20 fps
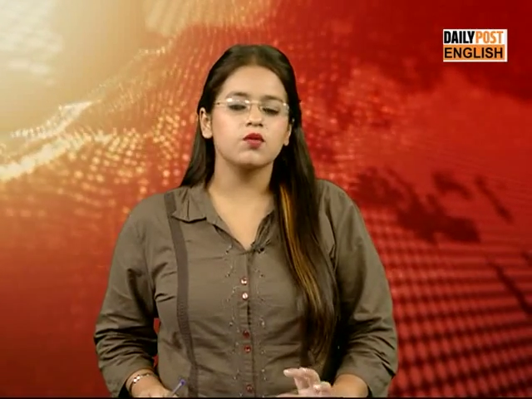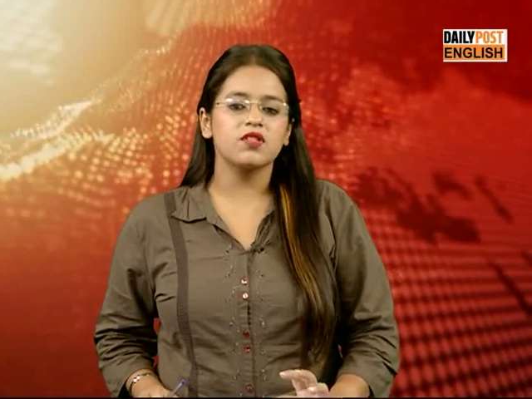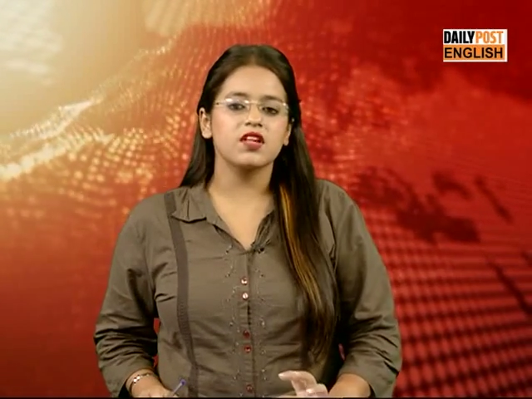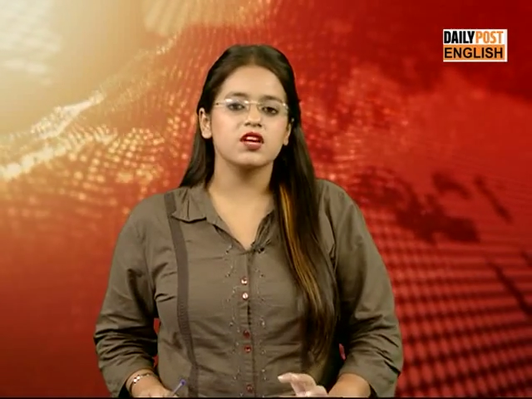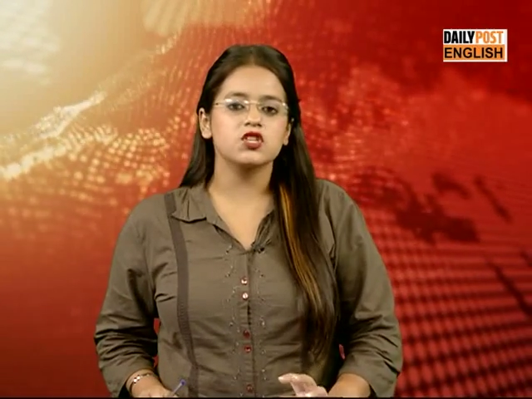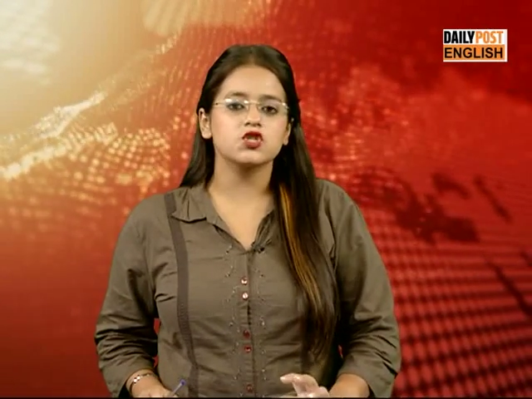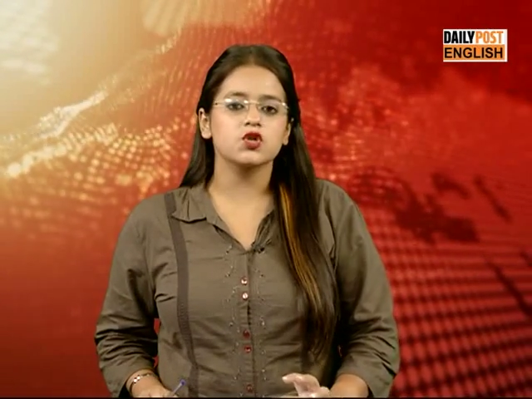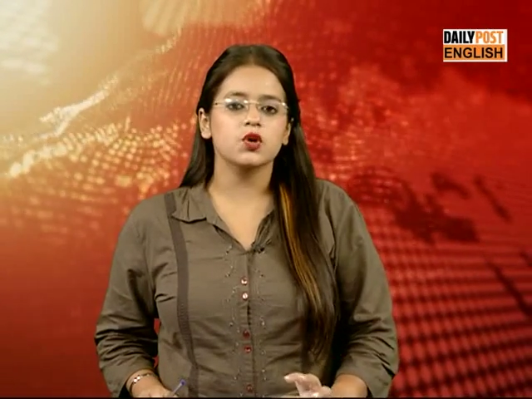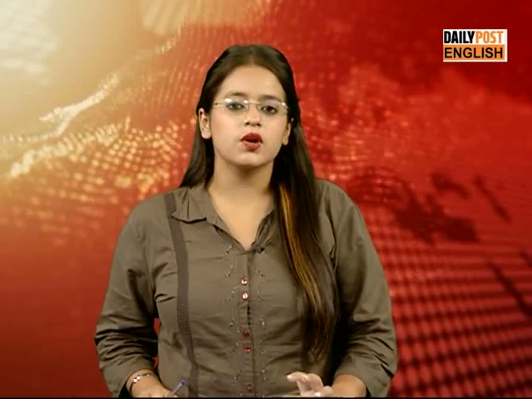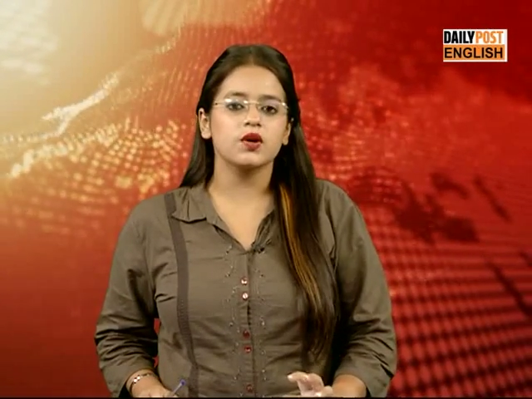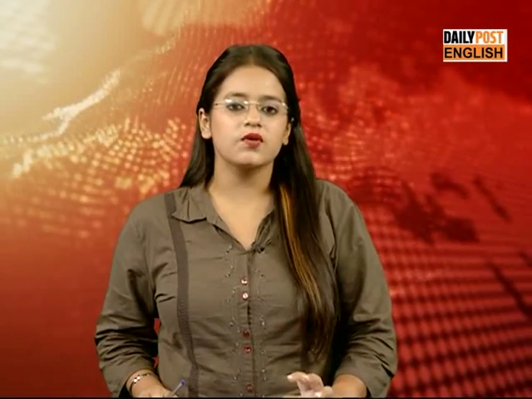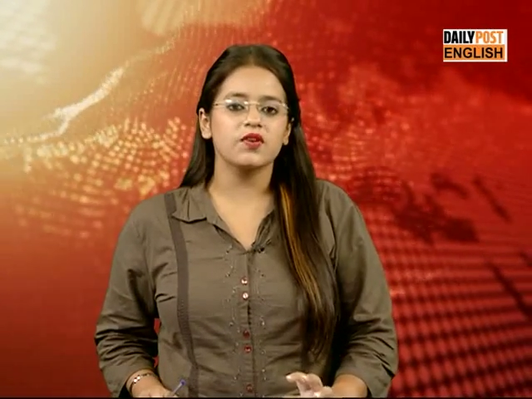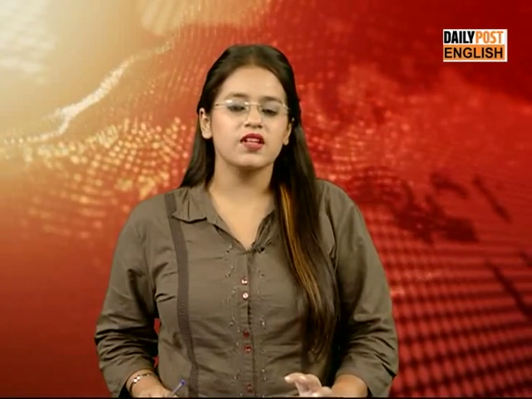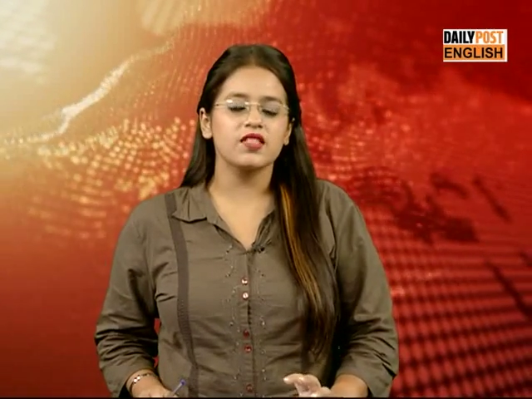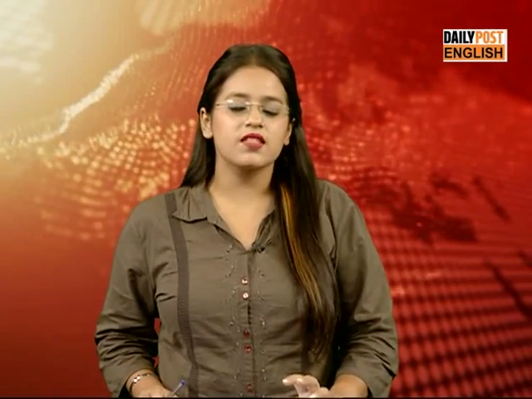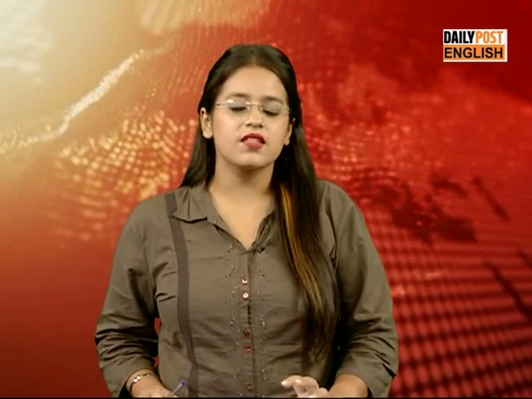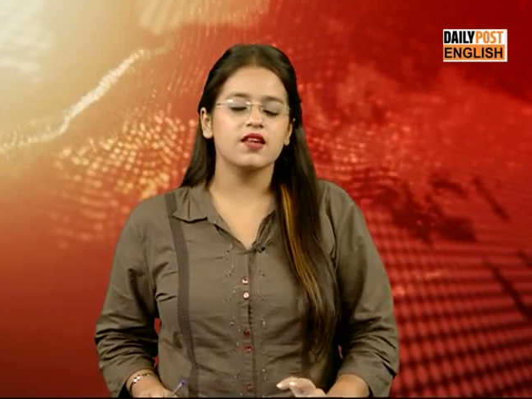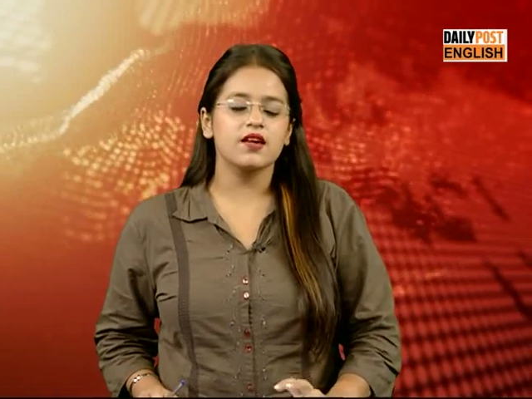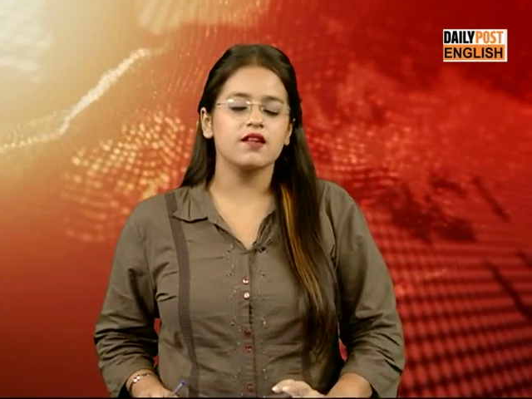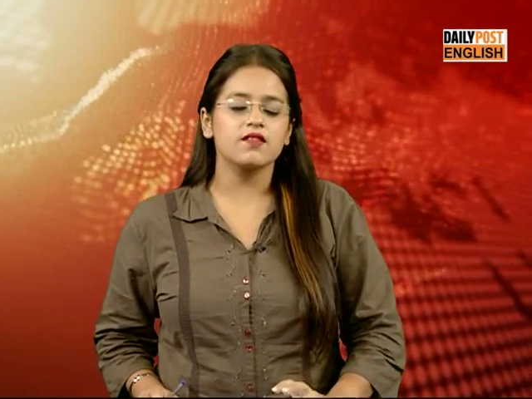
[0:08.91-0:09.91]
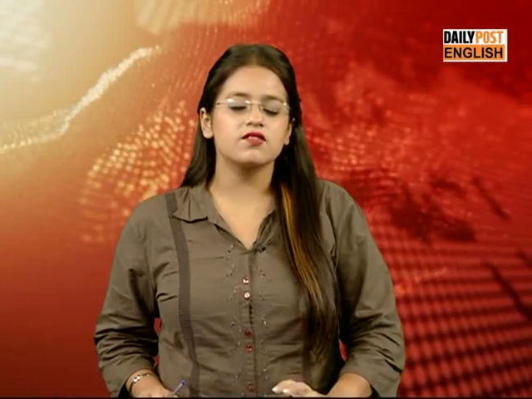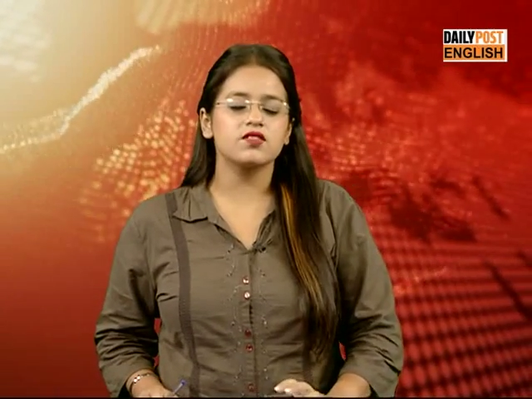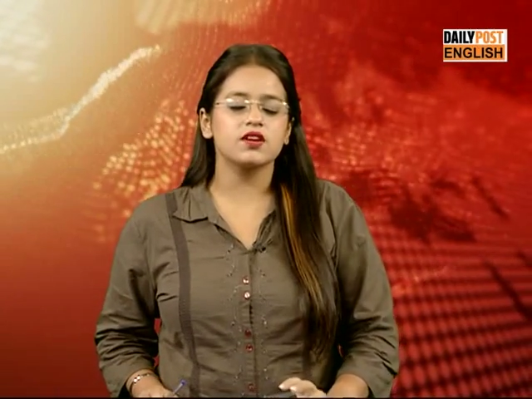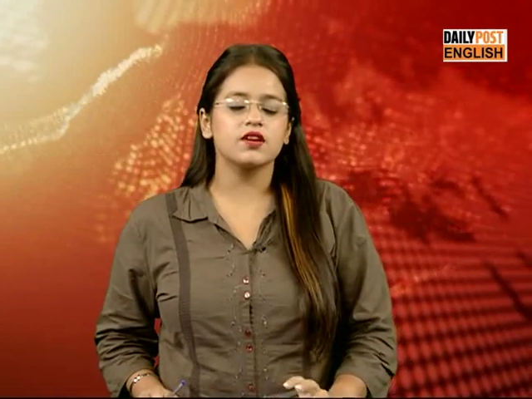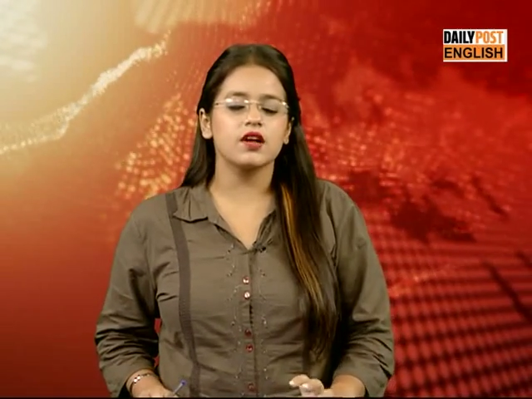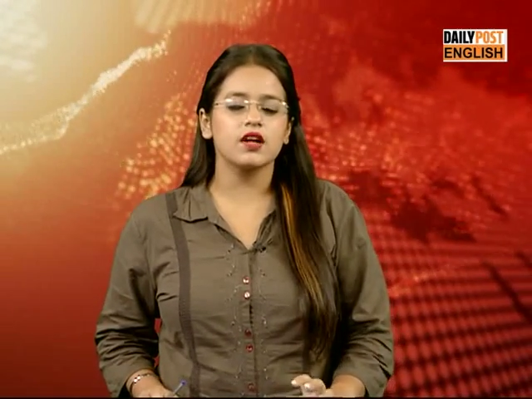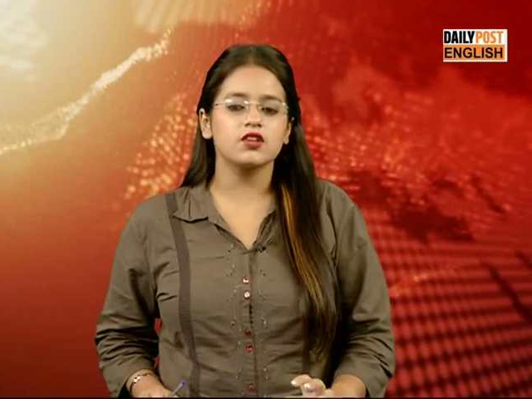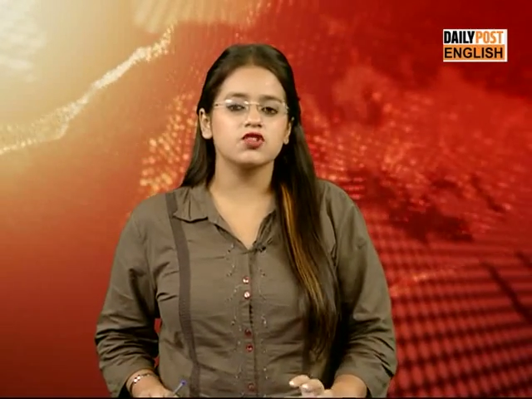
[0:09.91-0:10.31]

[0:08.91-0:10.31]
sexual offence case Dera